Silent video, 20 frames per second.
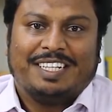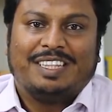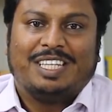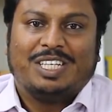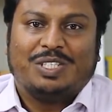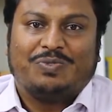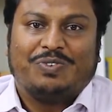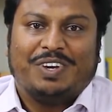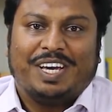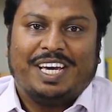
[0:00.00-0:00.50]

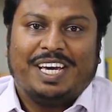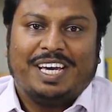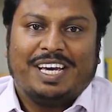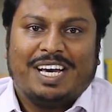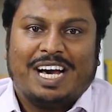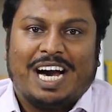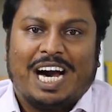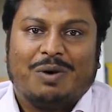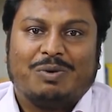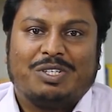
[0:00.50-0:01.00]
This
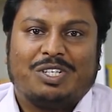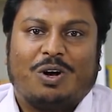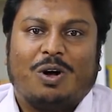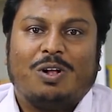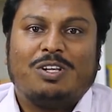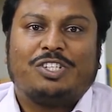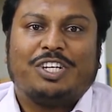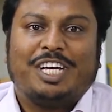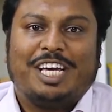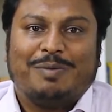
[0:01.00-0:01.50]
way, I was
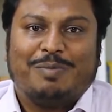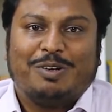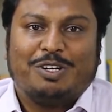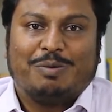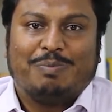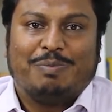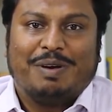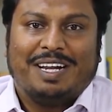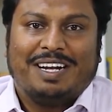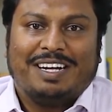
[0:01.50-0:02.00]
also able
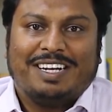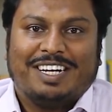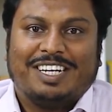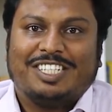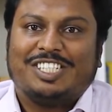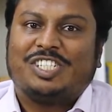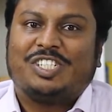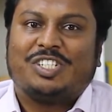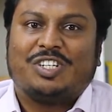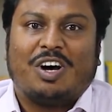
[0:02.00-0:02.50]
to build
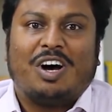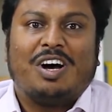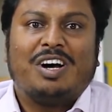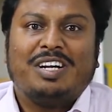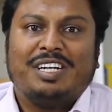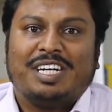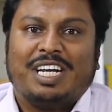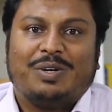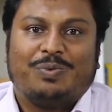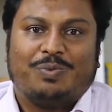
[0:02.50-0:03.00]
a
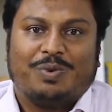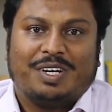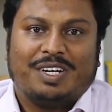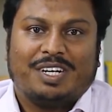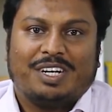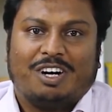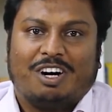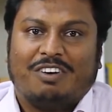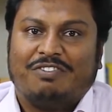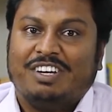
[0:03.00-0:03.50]
strong
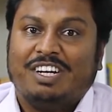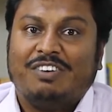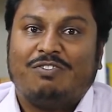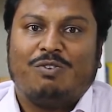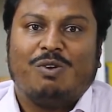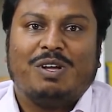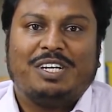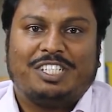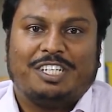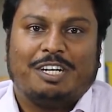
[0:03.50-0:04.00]
network of
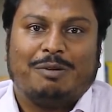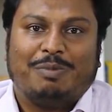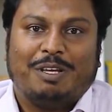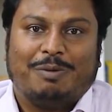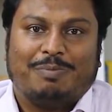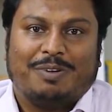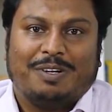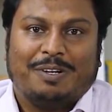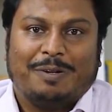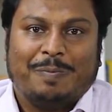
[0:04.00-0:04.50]
influential
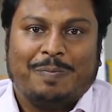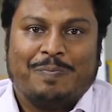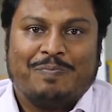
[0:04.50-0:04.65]
people.